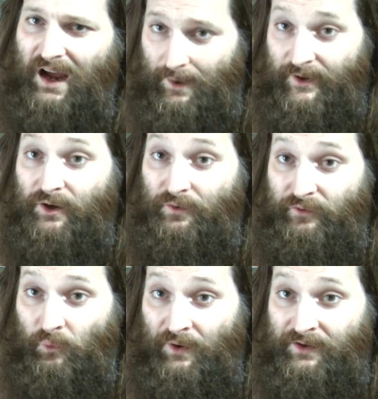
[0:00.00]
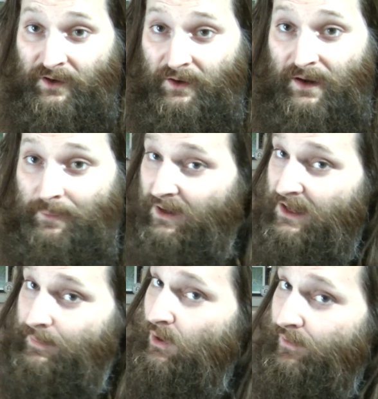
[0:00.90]
I'm gonna go for 1 year, I'm gonna
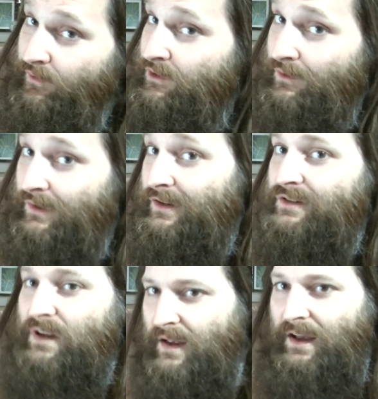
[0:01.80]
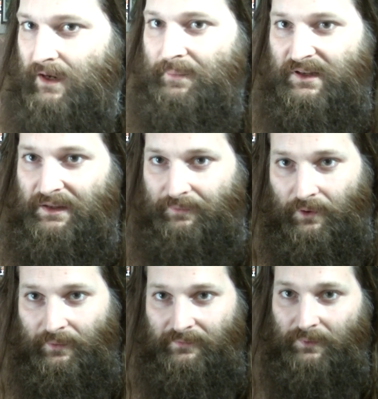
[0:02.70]
keep going for 2 years, and I'm gonna keep
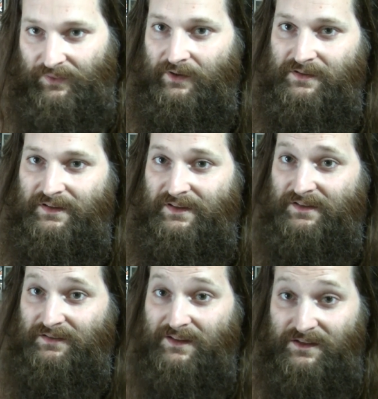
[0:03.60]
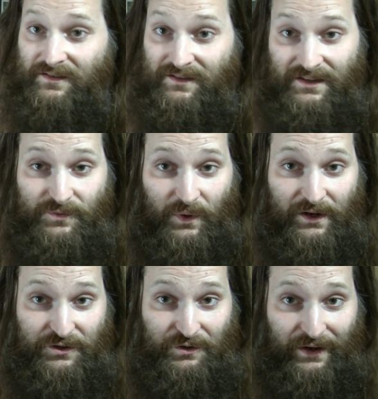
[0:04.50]
going with this. This is what
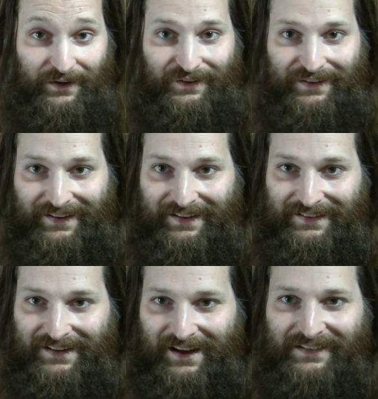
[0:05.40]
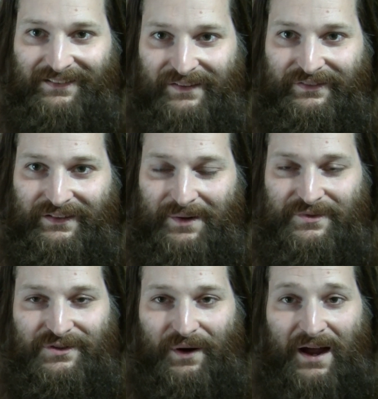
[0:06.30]
I do now, and I love it. I'm
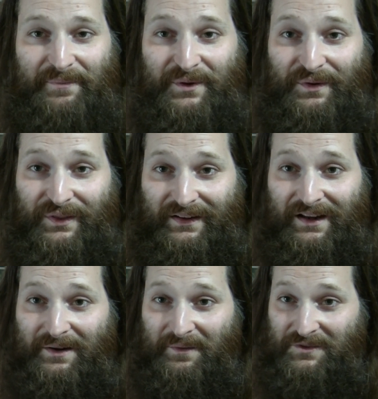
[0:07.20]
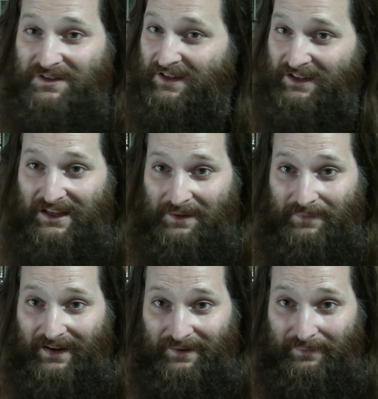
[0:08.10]
so happy with it, and I'm just gonna
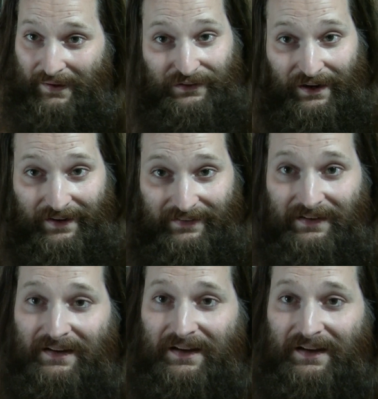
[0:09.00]
keep getting better at it,